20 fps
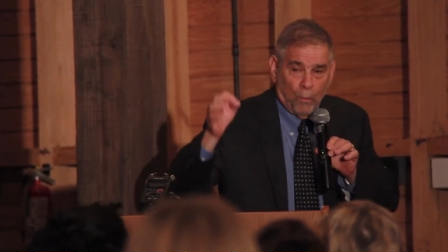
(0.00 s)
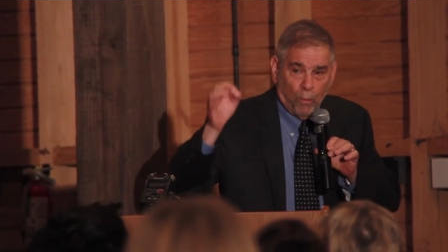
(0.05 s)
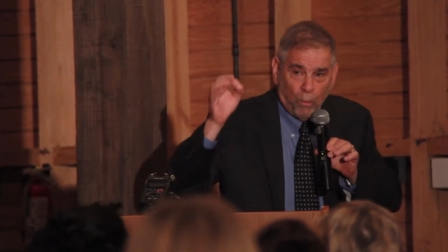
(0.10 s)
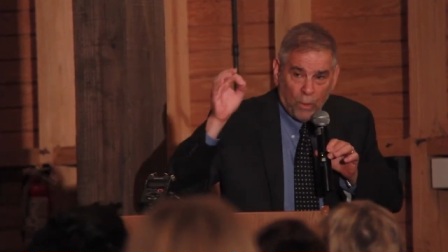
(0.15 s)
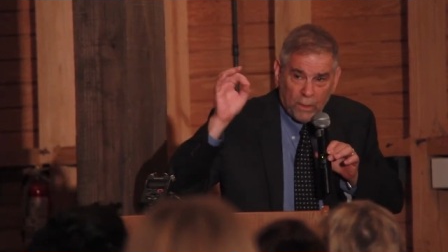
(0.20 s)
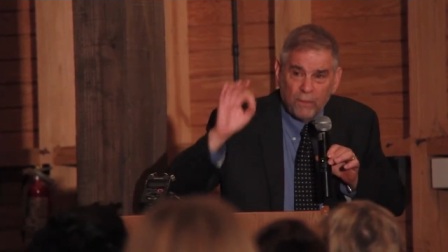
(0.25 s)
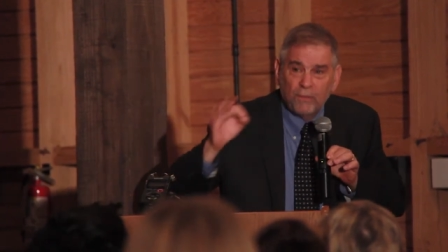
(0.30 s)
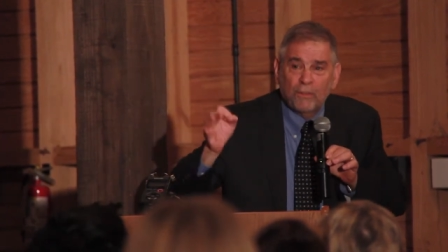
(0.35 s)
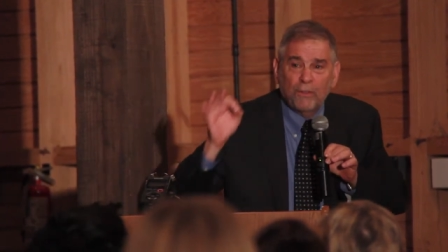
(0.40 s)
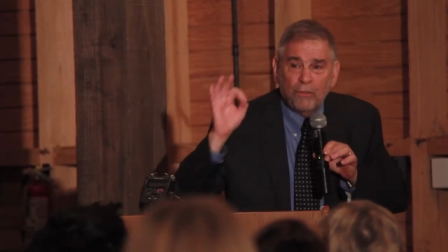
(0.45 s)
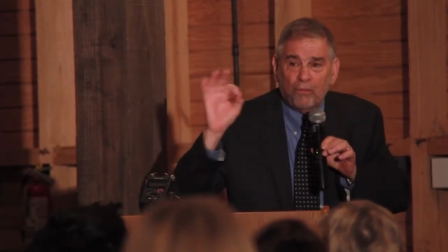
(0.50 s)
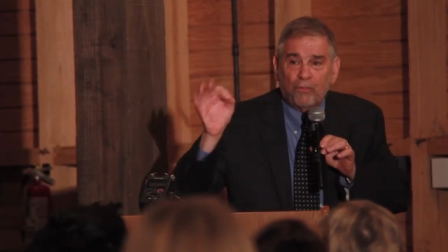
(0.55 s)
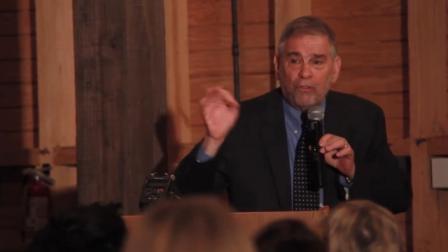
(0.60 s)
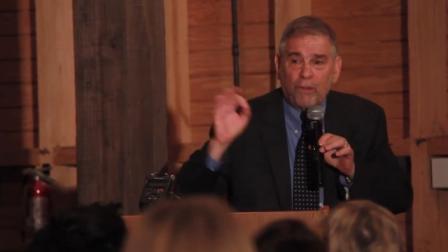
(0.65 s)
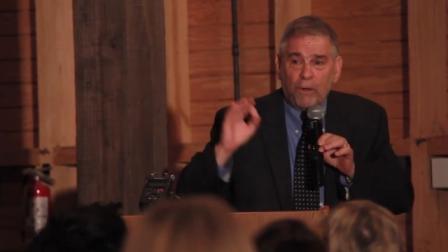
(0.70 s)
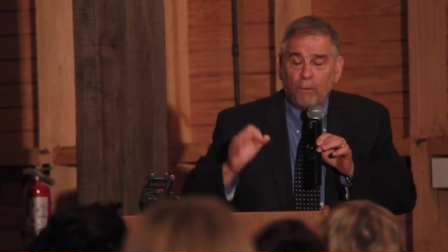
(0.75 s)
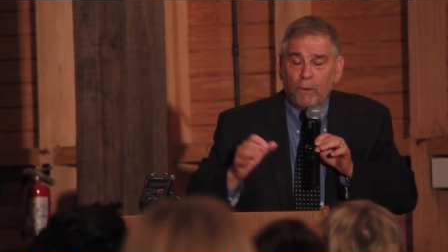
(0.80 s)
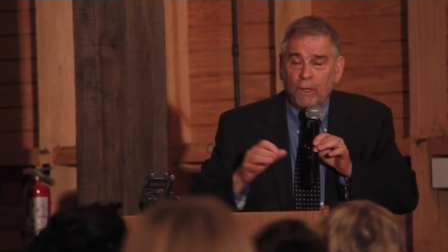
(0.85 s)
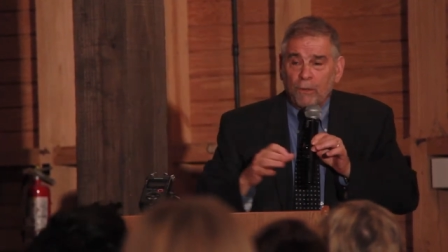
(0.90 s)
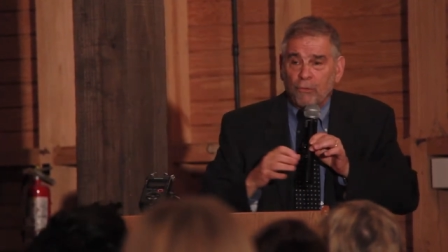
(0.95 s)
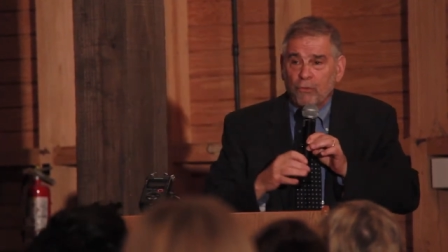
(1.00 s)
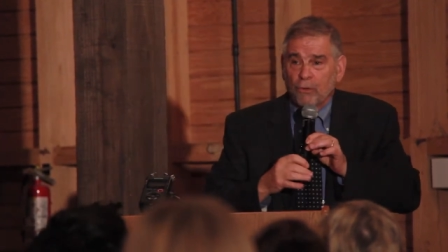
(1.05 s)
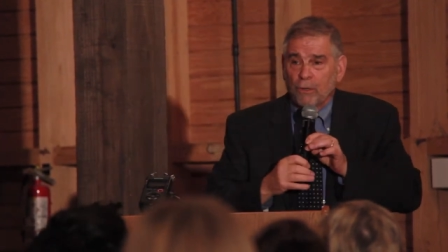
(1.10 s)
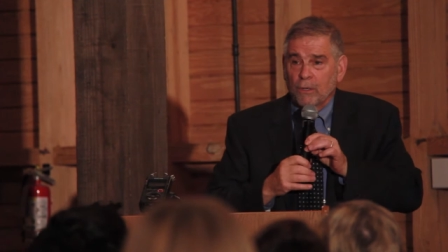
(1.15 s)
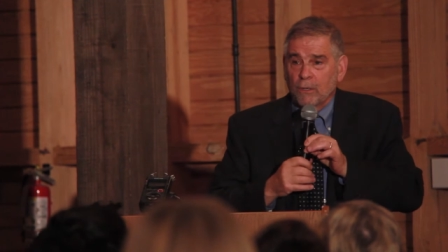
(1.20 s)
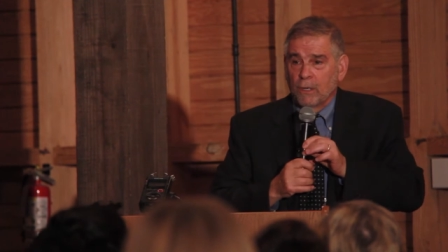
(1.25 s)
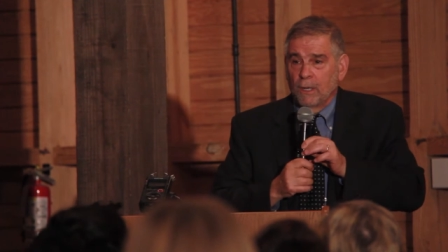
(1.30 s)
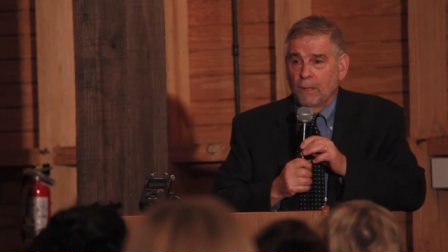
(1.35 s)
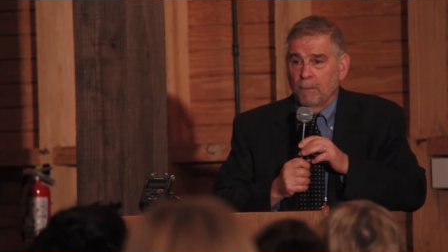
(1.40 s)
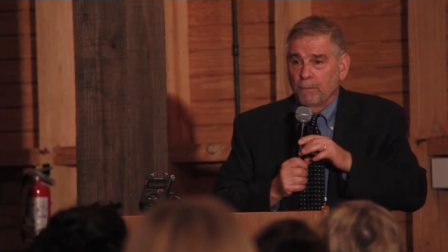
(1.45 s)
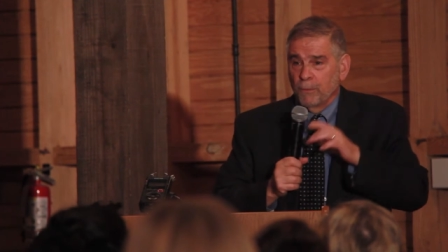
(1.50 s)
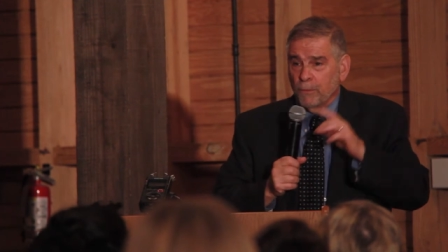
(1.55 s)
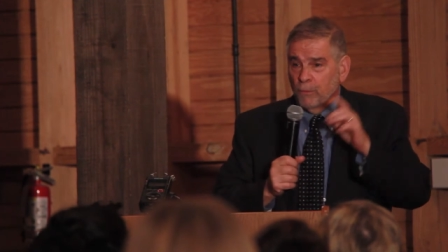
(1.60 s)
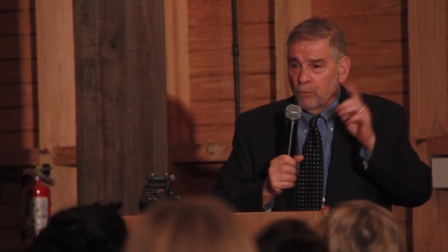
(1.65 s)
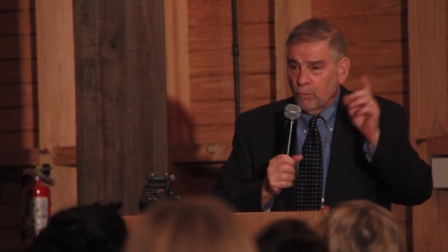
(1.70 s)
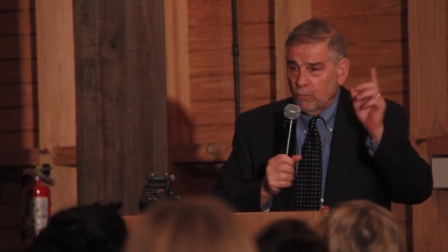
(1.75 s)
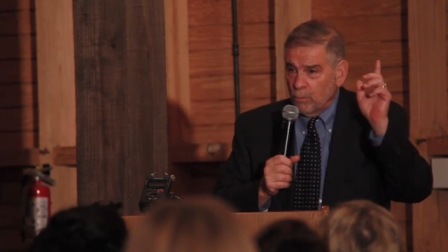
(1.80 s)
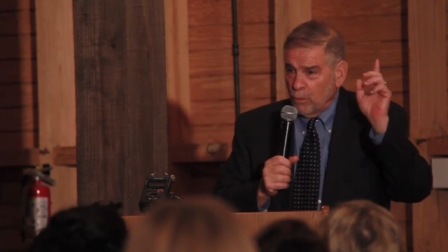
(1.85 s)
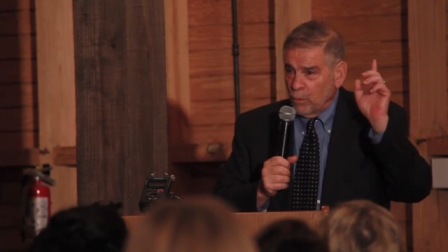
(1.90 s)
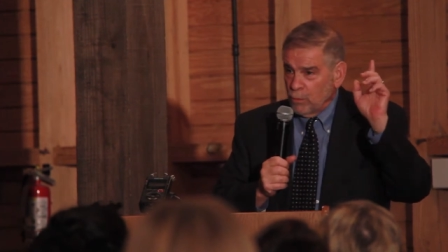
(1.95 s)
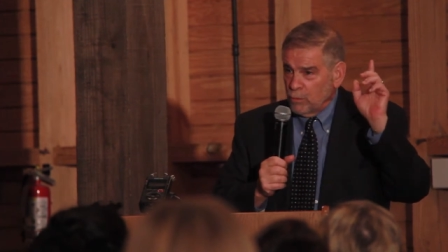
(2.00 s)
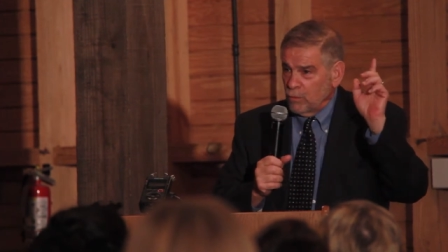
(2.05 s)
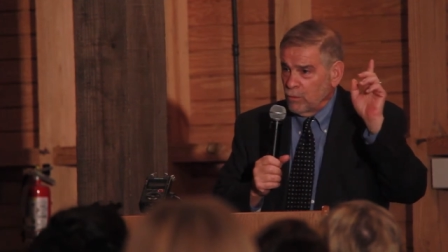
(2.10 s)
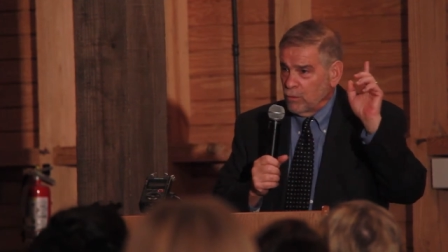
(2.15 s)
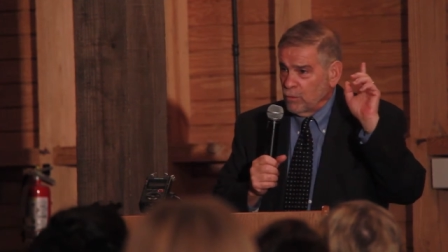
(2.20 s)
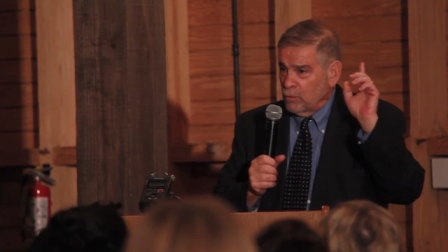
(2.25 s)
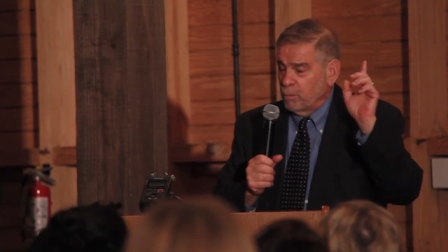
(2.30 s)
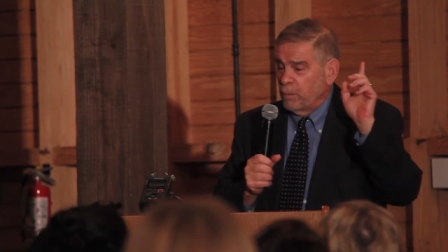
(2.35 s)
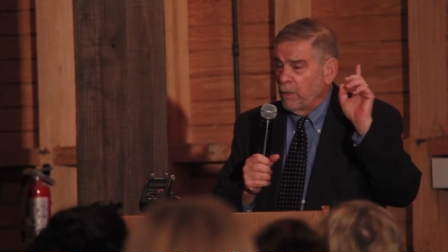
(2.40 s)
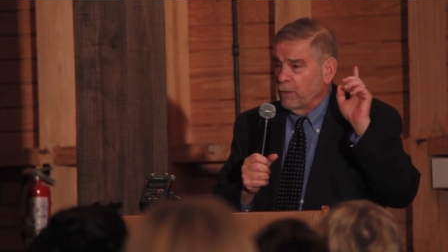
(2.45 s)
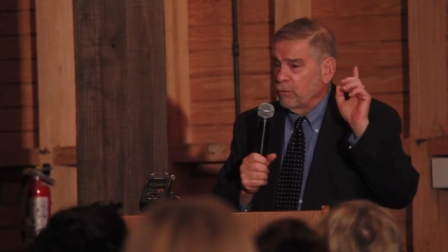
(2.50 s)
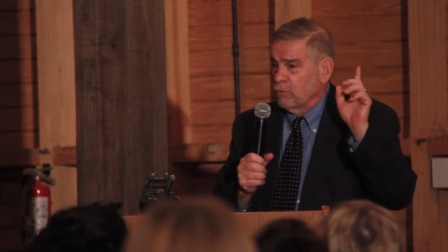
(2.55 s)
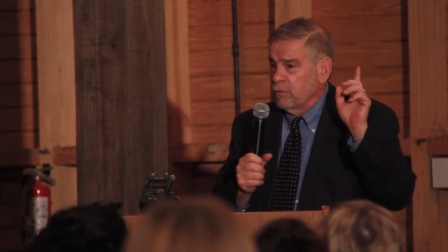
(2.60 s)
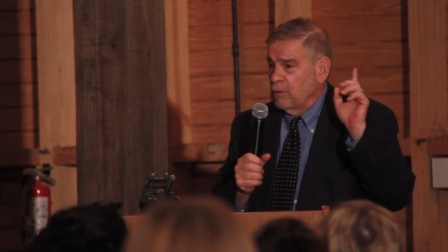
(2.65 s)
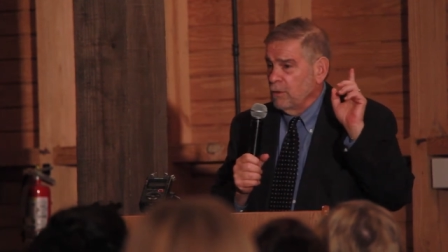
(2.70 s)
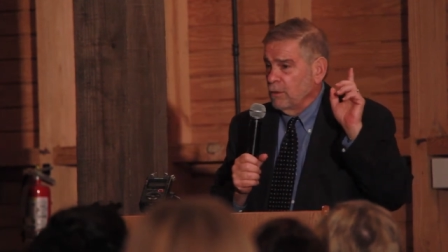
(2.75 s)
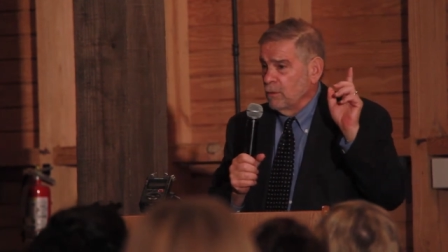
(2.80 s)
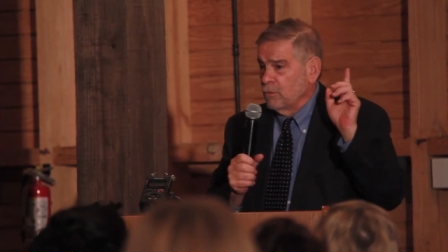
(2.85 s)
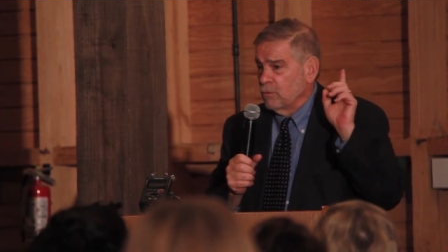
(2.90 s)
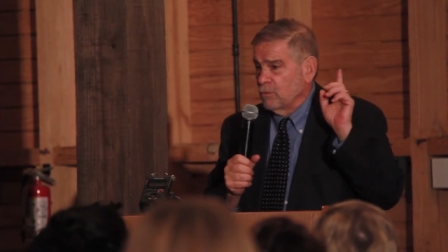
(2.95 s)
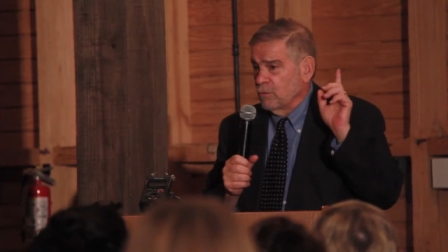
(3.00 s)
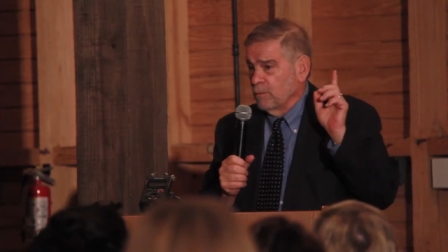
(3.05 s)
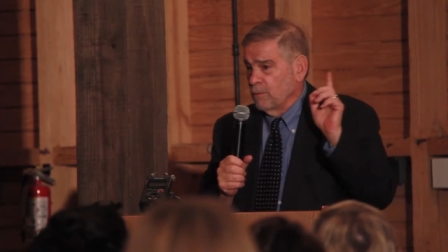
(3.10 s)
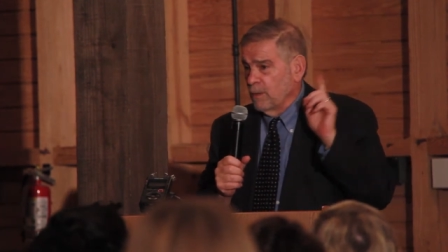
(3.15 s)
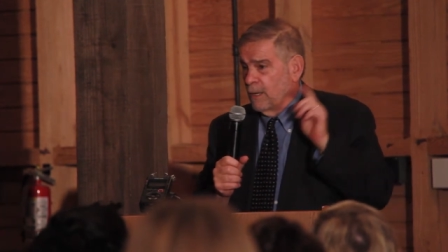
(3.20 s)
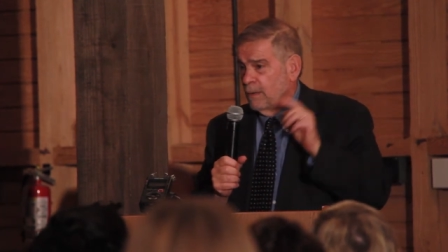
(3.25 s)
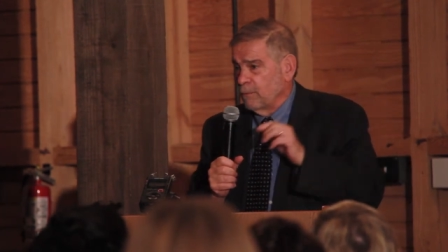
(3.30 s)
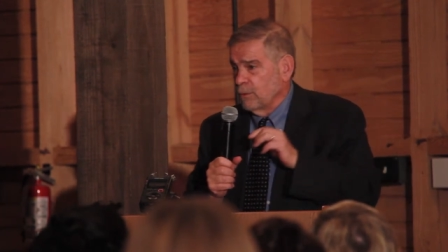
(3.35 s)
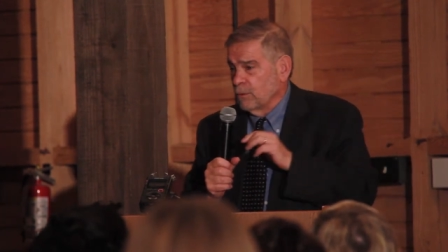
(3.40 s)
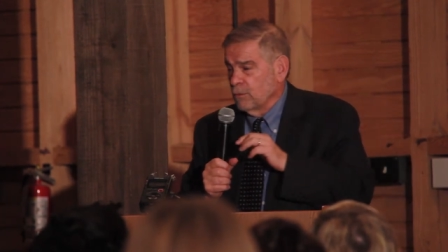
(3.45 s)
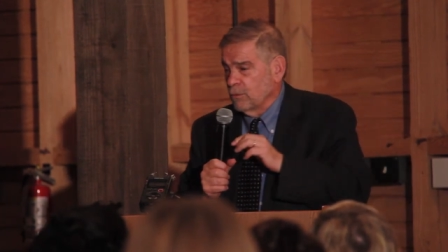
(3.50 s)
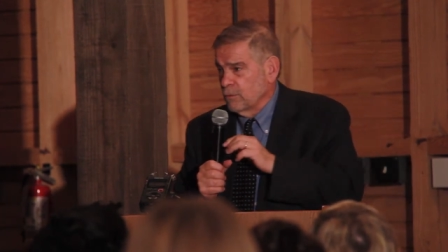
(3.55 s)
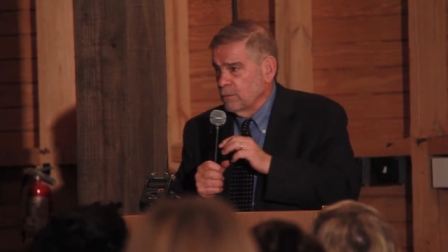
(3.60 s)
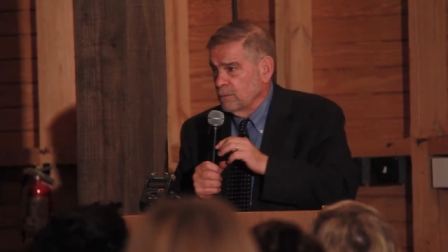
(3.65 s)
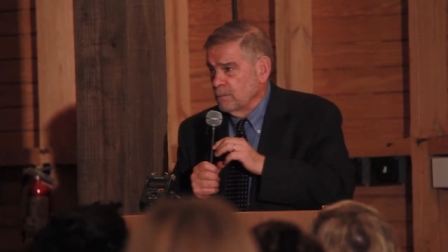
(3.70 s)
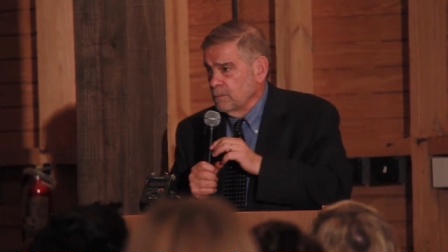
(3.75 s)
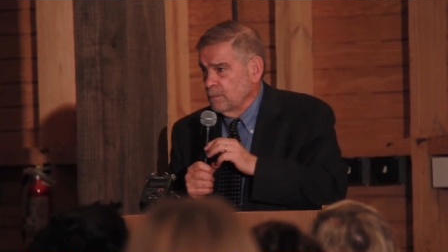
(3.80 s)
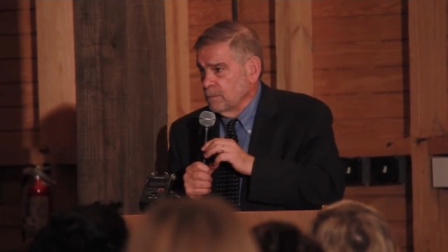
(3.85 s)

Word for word: What has this generation accomplished, most especially the survivors?